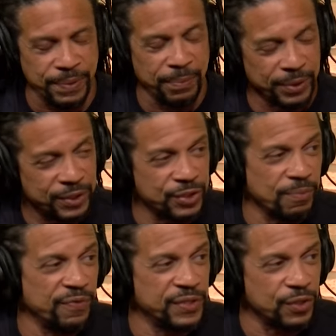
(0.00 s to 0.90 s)
people to
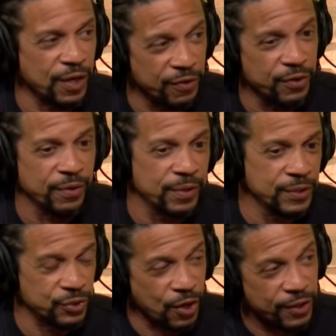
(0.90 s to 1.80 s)
some of his other
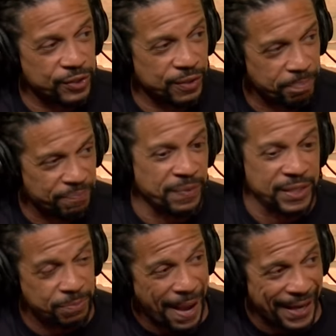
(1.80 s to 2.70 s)
songs in
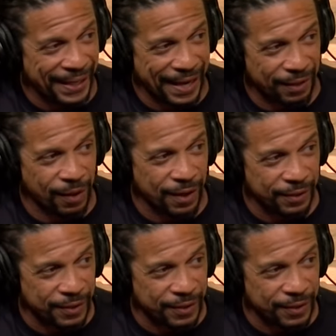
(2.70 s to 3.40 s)
his back catalog.